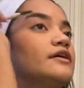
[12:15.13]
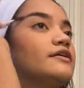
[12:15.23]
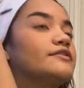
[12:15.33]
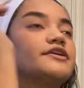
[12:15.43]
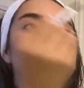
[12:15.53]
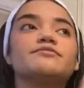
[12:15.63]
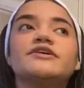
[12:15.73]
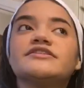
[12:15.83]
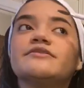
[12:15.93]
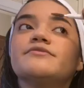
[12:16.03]
So I just
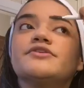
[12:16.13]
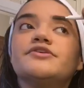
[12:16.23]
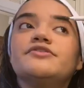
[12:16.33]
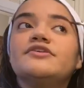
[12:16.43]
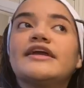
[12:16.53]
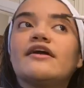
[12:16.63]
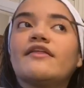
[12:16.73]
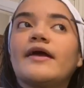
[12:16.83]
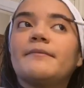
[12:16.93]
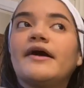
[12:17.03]
brush them through, get all
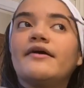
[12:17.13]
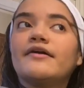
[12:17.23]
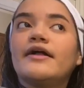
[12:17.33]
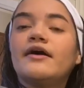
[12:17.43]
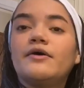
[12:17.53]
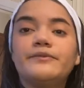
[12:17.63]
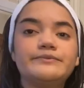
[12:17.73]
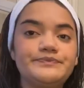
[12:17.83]
that powder out.